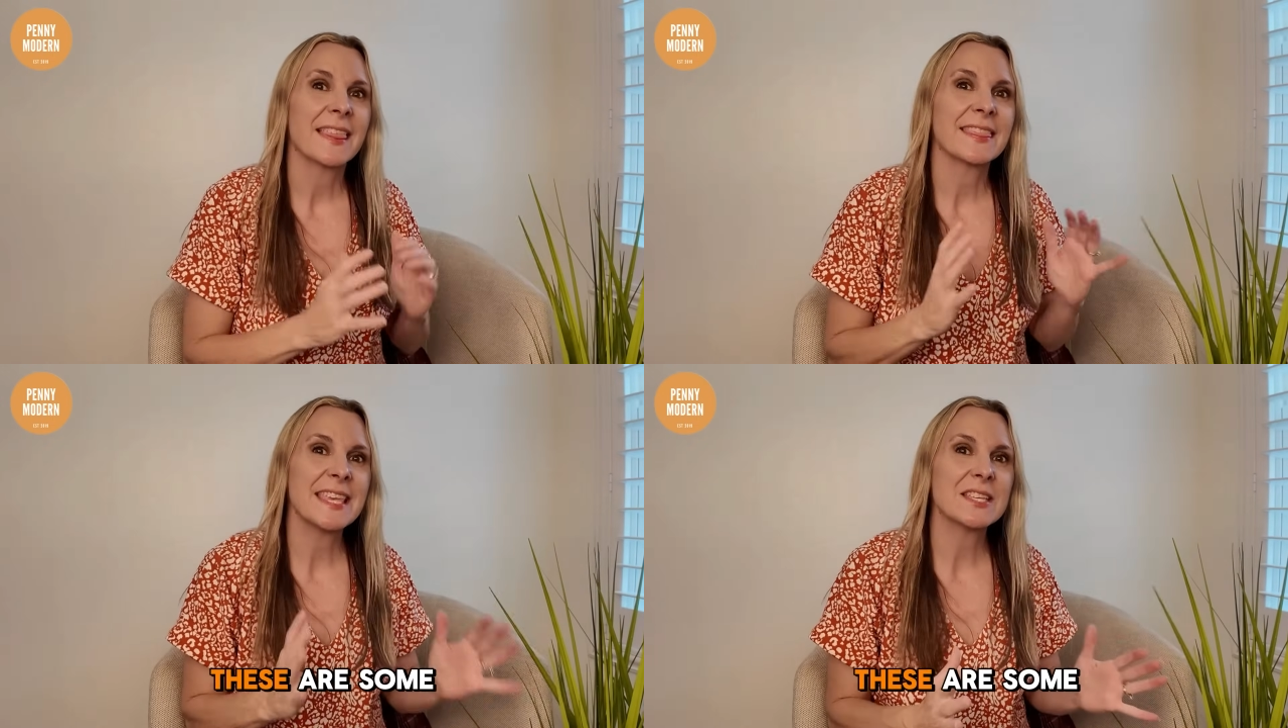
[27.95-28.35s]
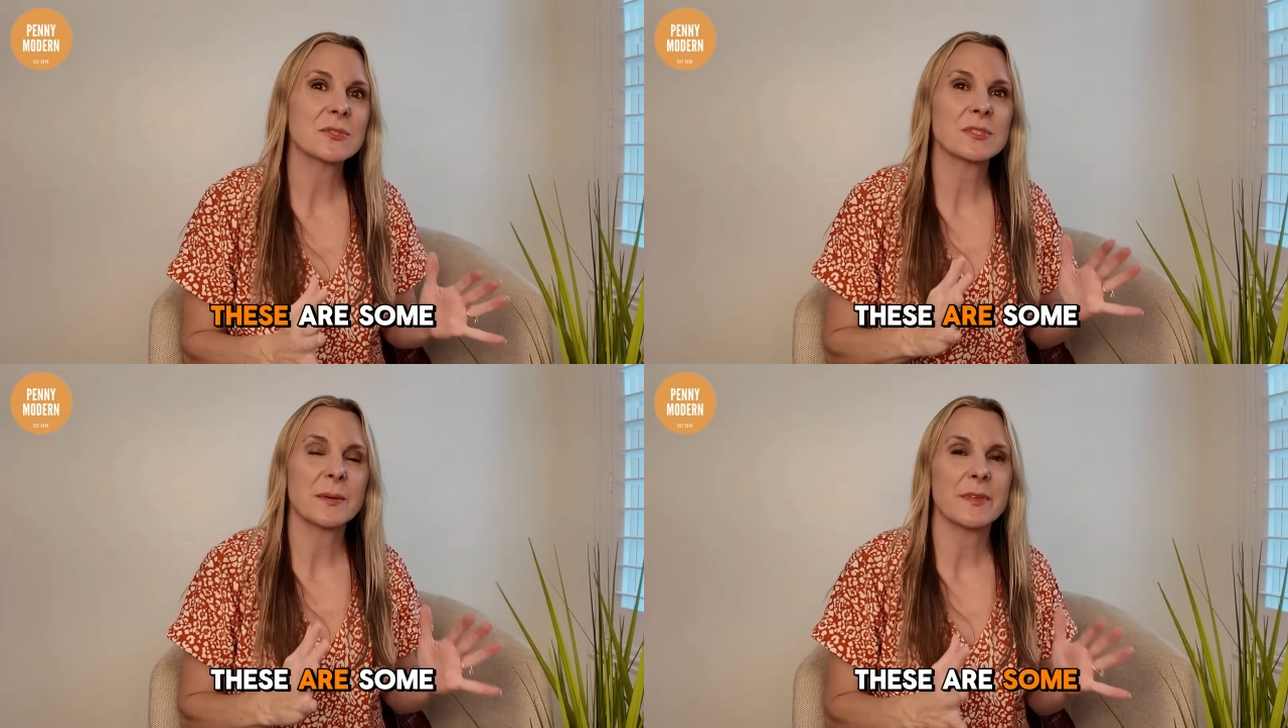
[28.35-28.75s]
these
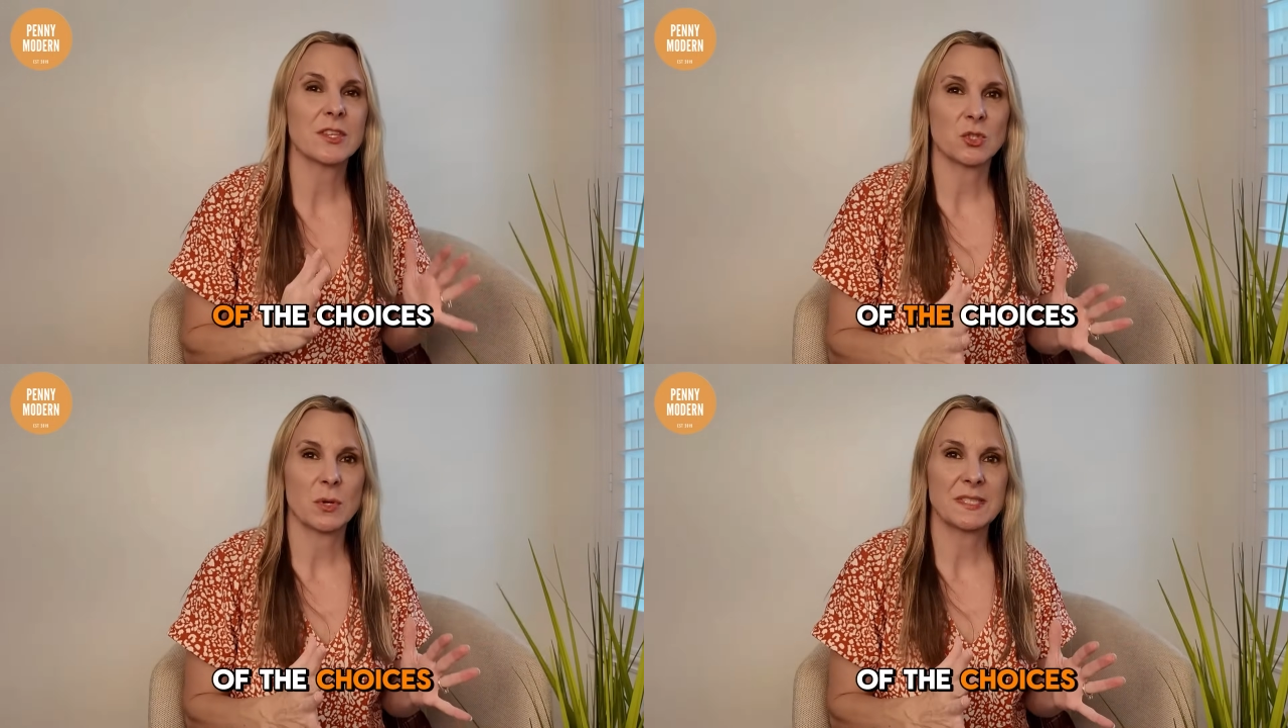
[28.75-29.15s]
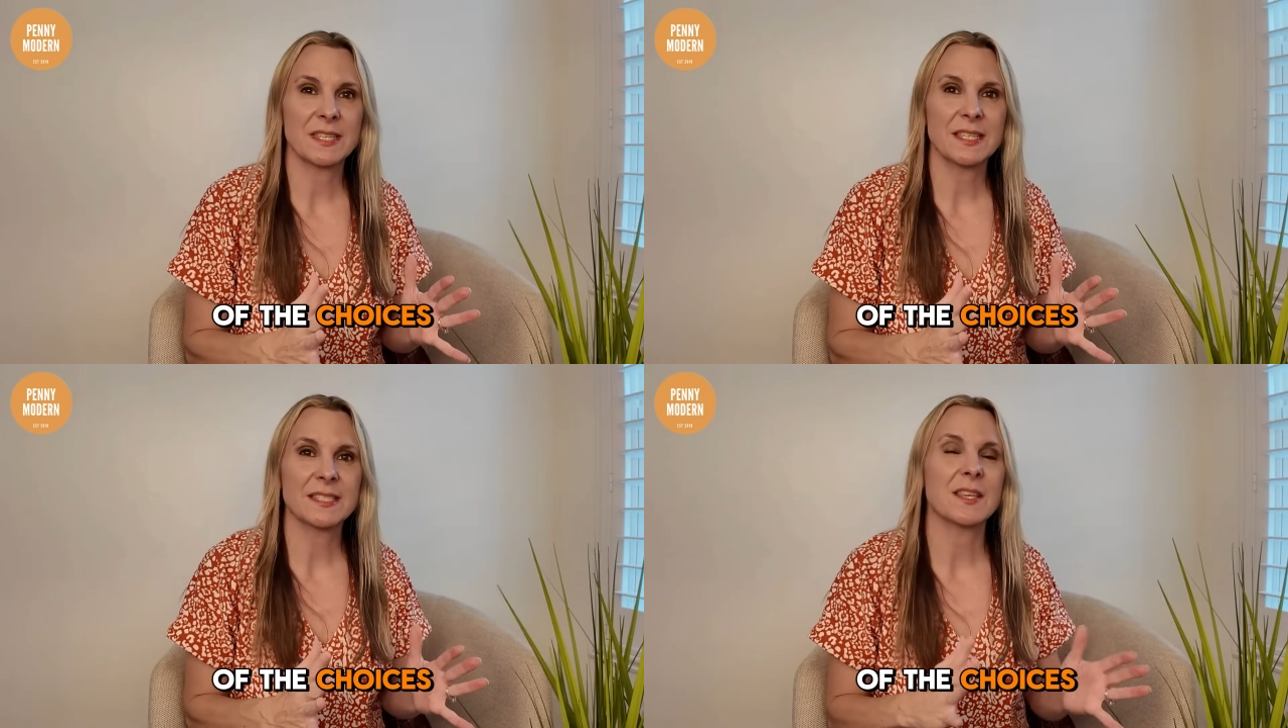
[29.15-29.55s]
are some of the
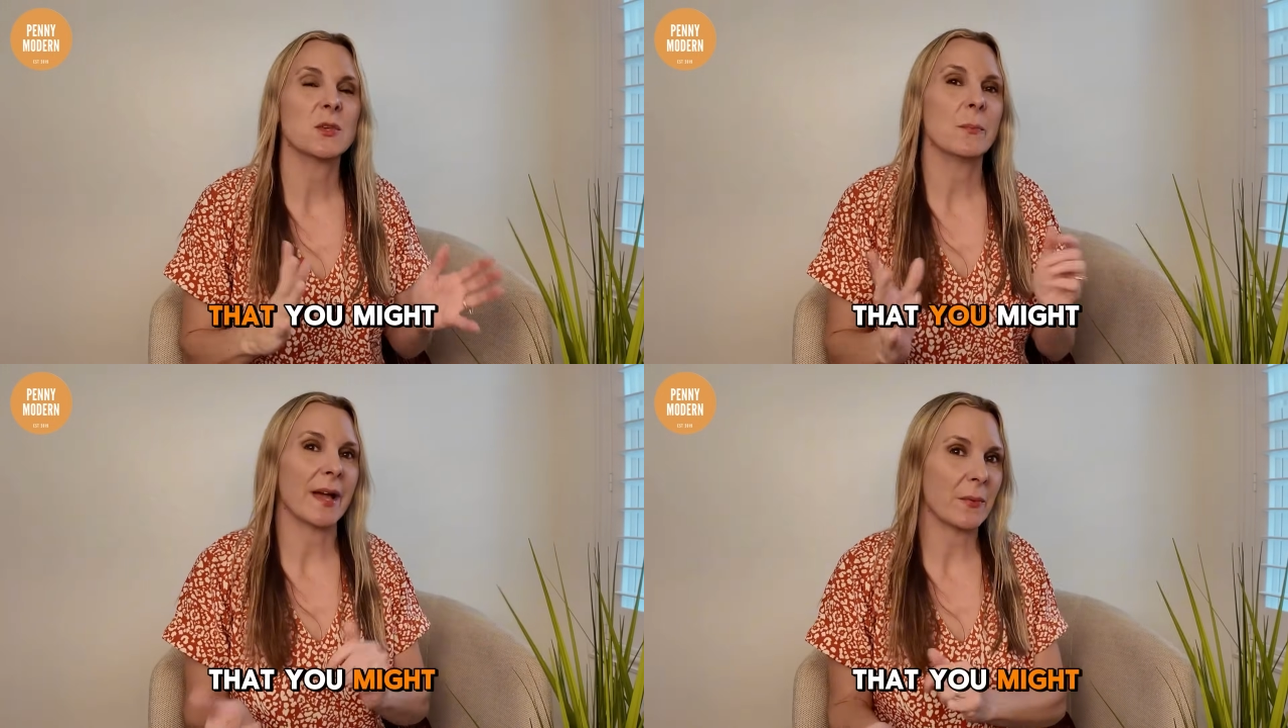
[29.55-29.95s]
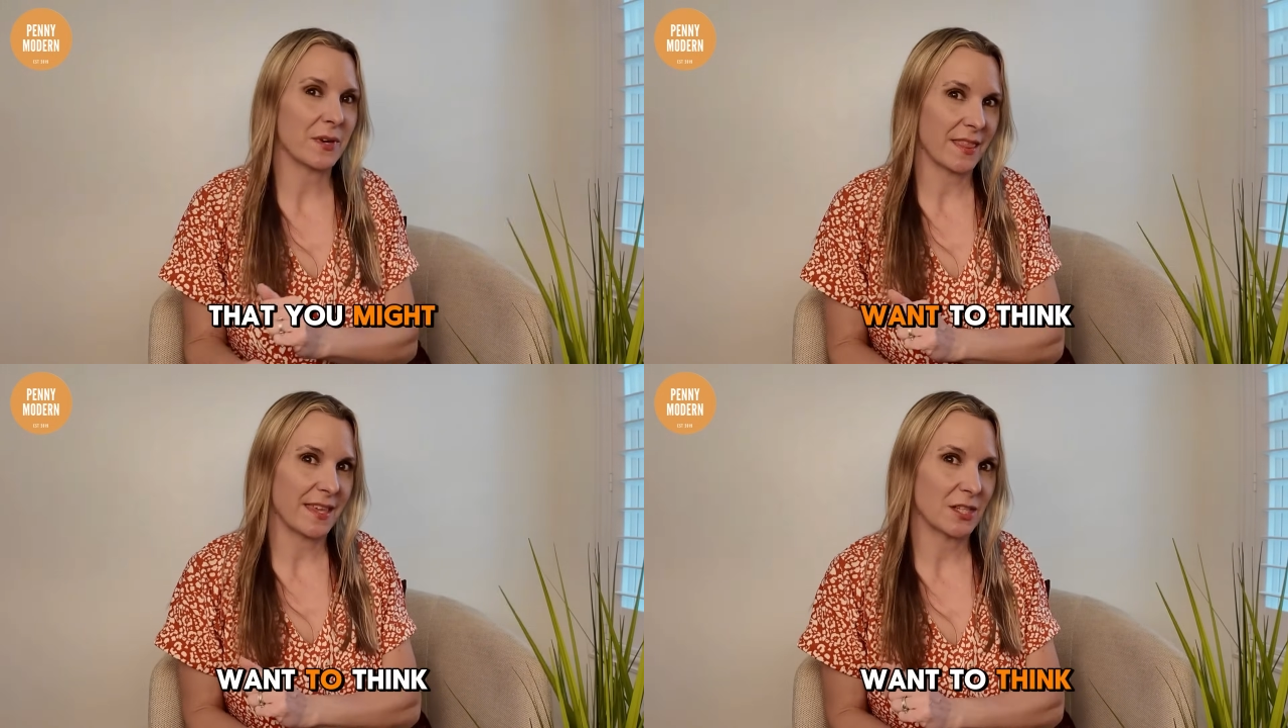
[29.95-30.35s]
choices that you might want
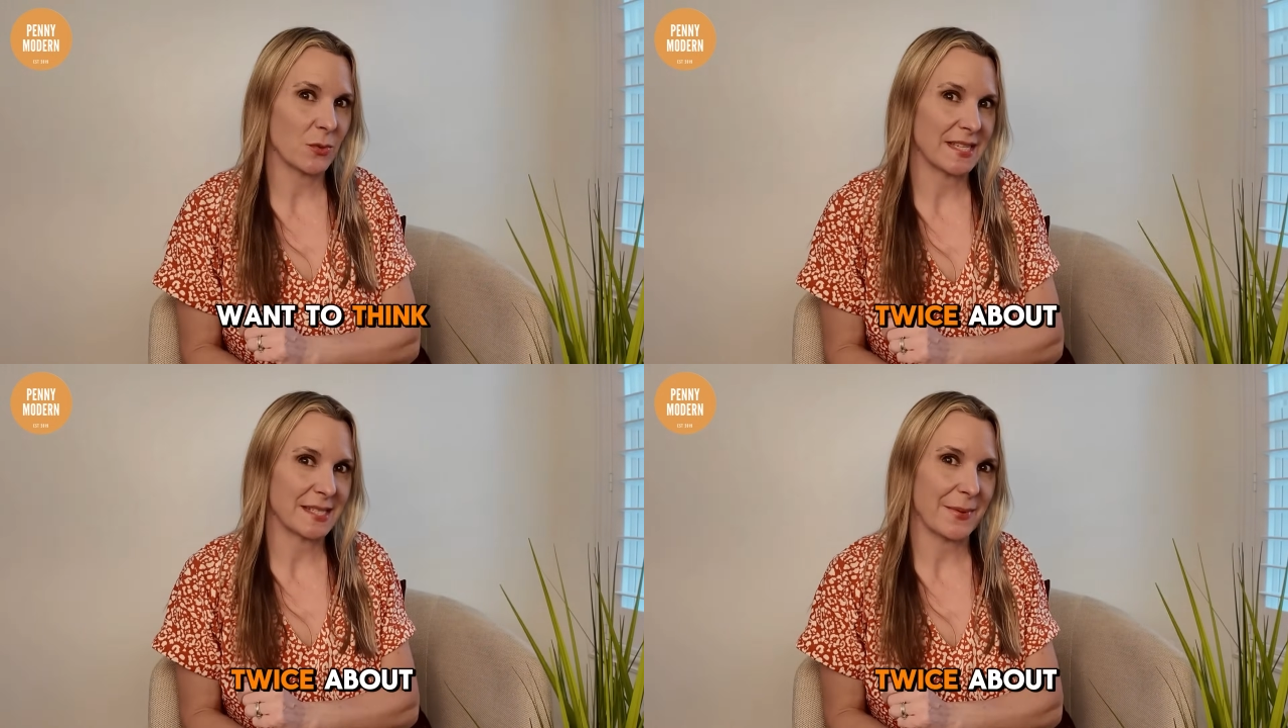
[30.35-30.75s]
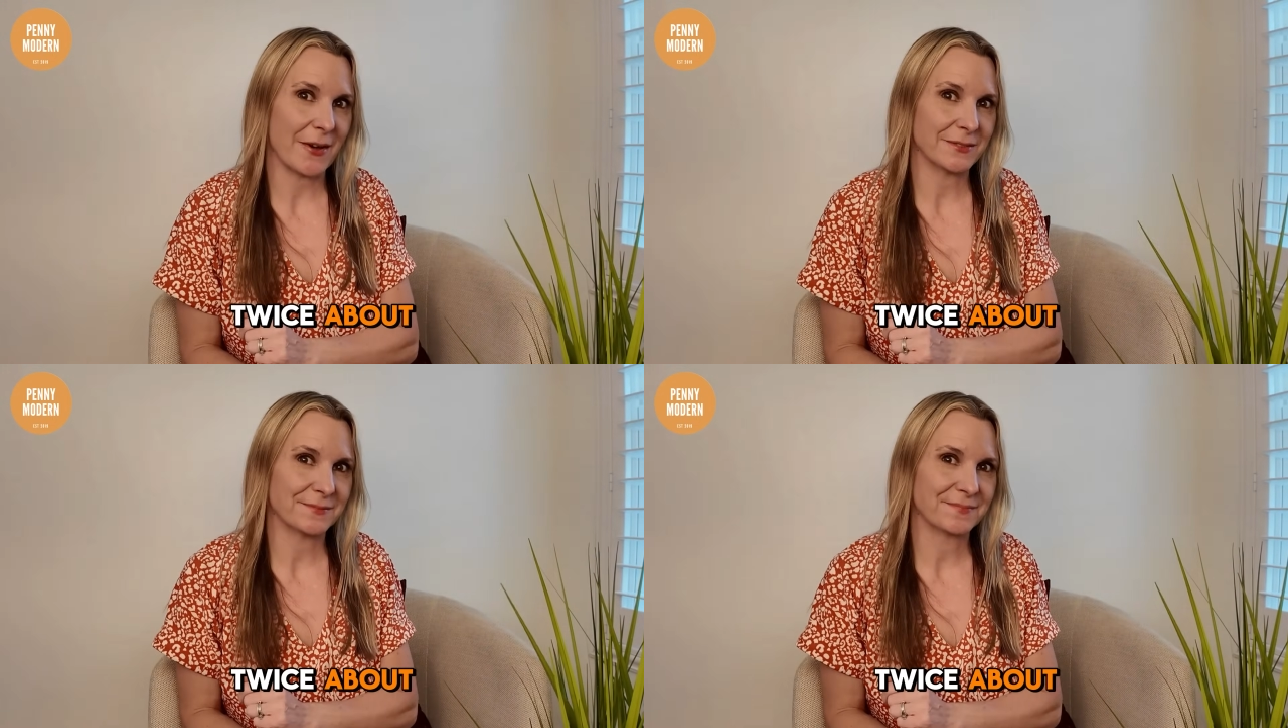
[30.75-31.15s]
to think twice about.